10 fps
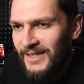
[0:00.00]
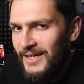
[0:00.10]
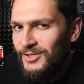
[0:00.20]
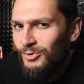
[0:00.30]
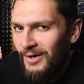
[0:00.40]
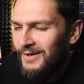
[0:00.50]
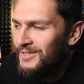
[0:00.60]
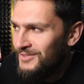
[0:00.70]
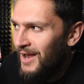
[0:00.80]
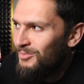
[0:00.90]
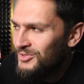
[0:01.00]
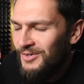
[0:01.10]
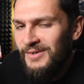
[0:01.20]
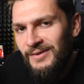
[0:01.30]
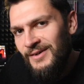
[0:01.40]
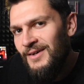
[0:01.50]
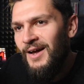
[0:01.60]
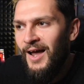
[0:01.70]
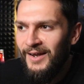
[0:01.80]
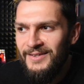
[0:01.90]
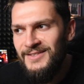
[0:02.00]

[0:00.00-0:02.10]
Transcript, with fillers: and you are in Cyprus Junior, I can